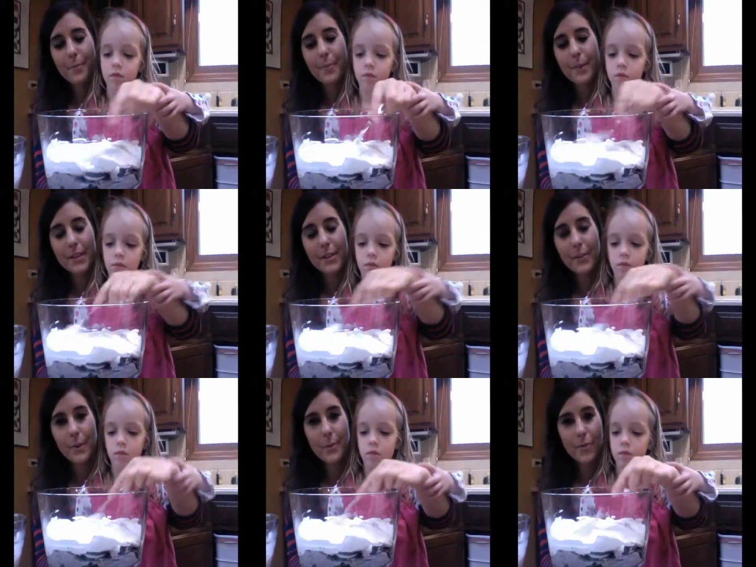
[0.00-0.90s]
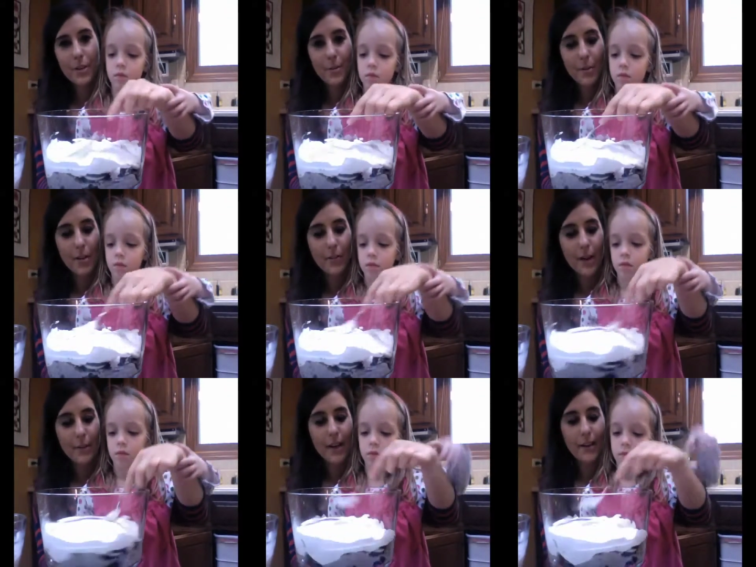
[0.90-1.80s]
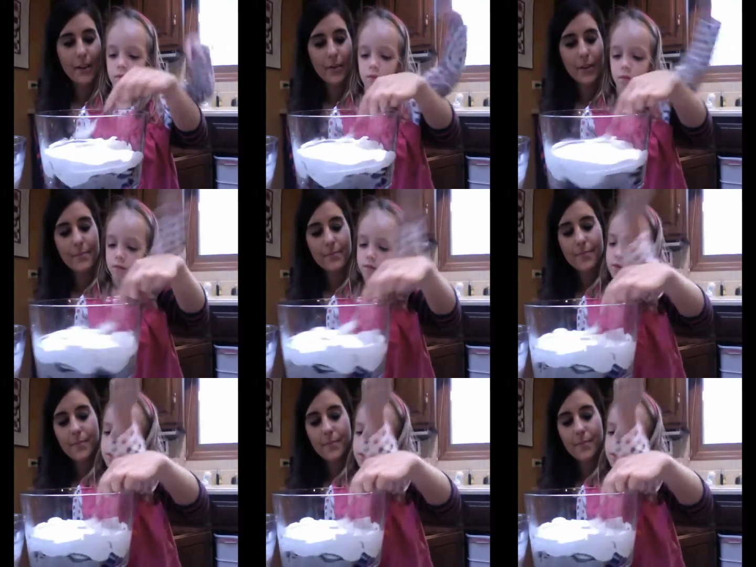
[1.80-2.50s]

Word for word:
Speaker 1: Putting the whipped cream all around, Madeline, right?